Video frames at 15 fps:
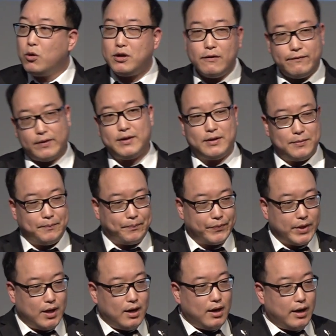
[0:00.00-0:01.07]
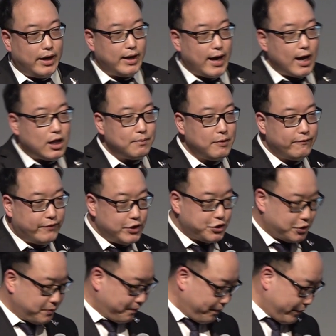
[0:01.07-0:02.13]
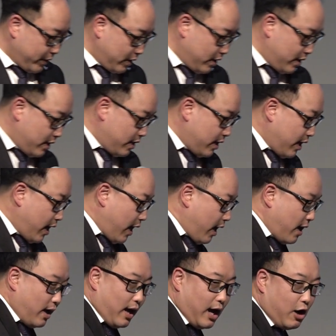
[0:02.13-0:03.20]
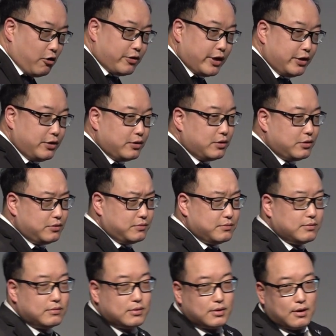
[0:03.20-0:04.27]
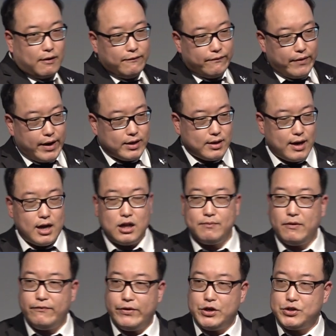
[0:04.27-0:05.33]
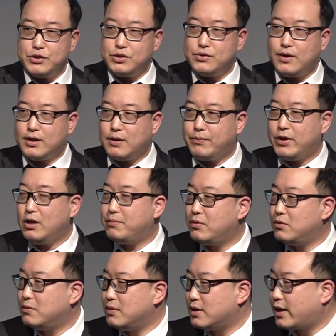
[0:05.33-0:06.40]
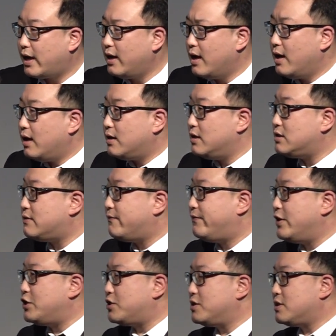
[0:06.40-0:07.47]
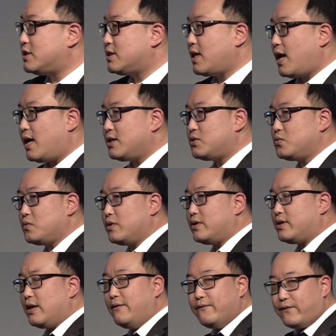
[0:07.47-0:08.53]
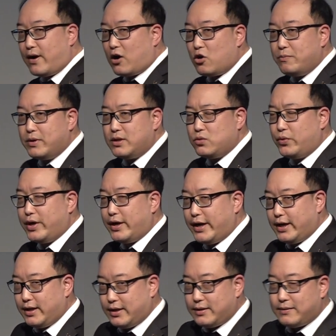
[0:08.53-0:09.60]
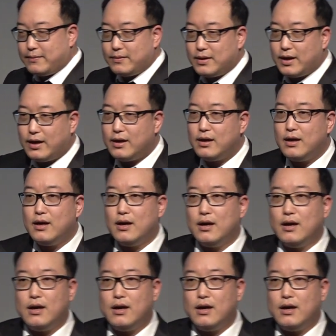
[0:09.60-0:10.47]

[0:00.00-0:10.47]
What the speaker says: All different. And atomic vision. How can you convey the atomic vision to other people? Okay? This vision starts with the environment we are in it. Okay?